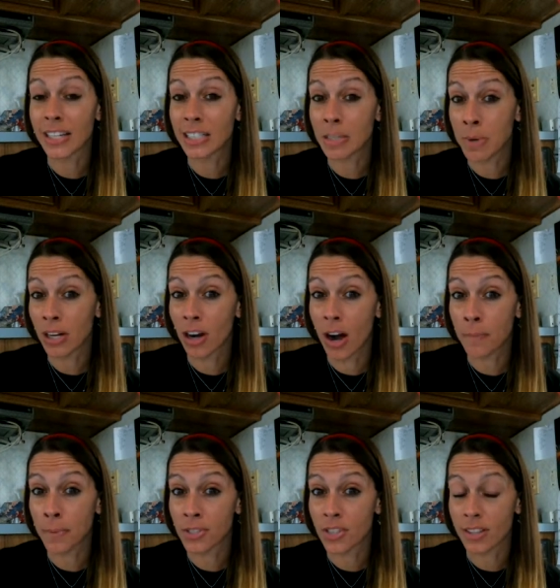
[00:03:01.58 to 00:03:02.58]
needs to be
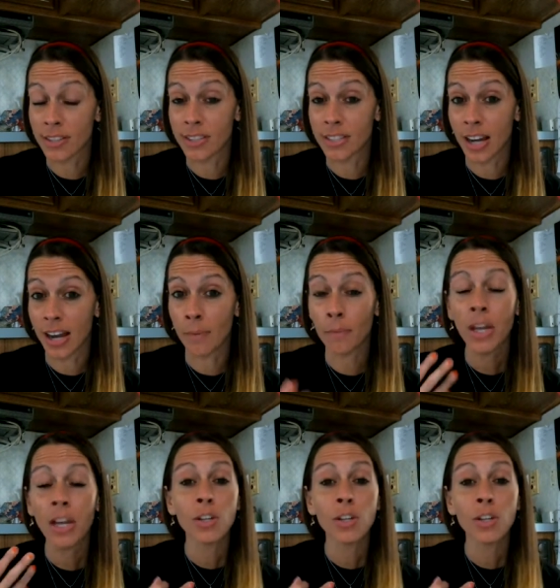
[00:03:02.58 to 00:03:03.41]
accomplished at this time.